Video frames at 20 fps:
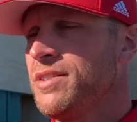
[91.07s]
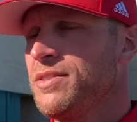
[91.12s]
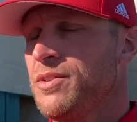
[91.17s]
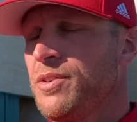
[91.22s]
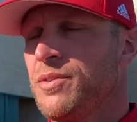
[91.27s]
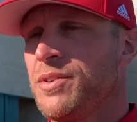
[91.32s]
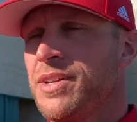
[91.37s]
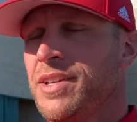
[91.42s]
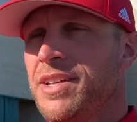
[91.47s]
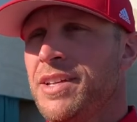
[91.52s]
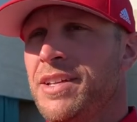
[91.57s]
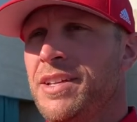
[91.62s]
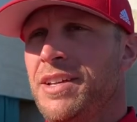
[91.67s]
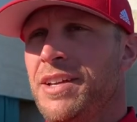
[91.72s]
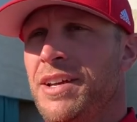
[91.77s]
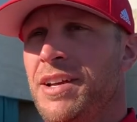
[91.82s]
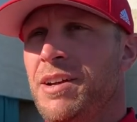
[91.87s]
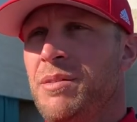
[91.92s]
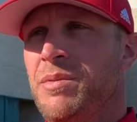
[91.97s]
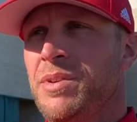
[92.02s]
so
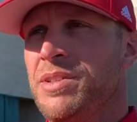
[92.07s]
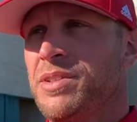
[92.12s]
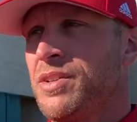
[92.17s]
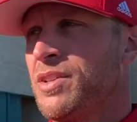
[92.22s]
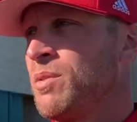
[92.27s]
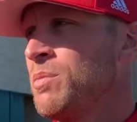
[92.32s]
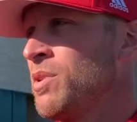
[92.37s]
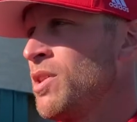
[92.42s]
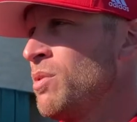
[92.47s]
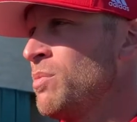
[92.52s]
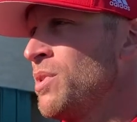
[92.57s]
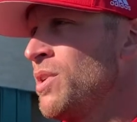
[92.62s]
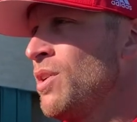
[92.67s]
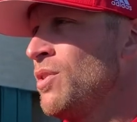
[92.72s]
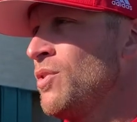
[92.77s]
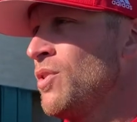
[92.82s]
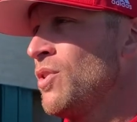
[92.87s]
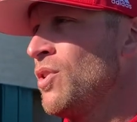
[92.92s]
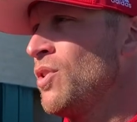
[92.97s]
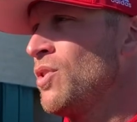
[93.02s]
it's going to be a little bit
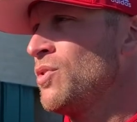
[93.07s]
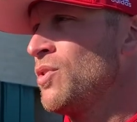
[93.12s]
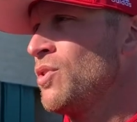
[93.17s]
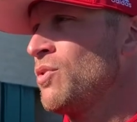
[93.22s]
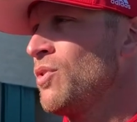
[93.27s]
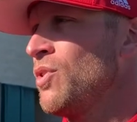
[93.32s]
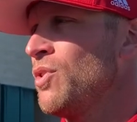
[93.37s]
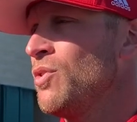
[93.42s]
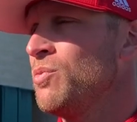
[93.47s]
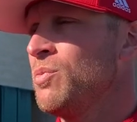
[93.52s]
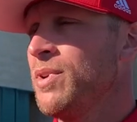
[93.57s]
on their own.